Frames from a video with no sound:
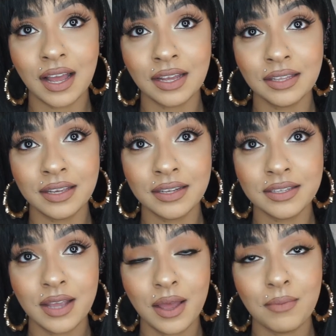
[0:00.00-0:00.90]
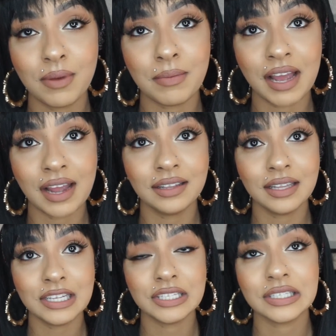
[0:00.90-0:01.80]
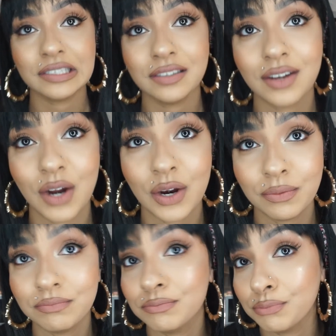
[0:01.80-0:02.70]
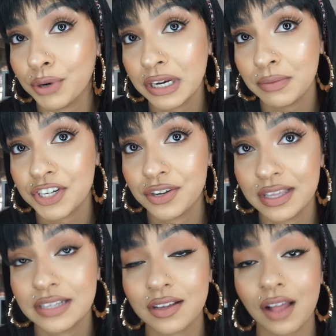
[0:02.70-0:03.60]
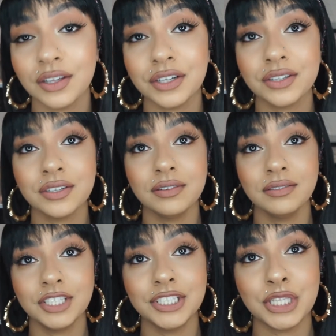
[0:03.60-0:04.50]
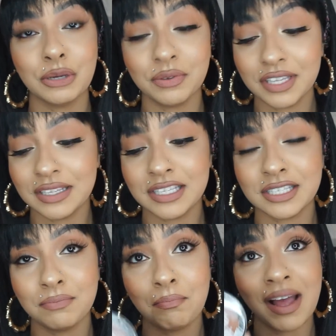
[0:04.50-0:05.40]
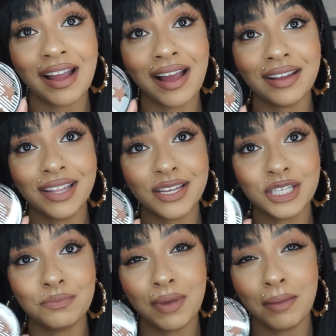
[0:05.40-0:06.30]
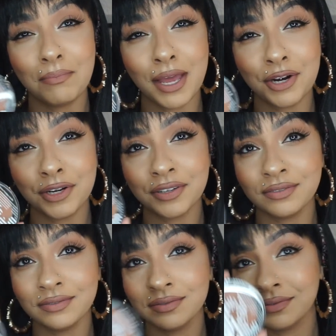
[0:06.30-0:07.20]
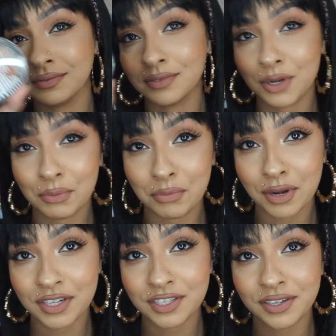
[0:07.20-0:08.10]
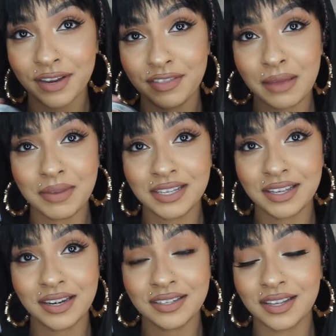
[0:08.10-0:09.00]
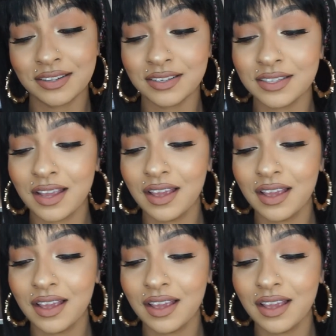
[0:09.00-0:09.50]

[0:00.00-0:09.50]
eyelids, but my eyelids are pretty much this color. So this is my eyelids, but better bronzer, if that makes any sense.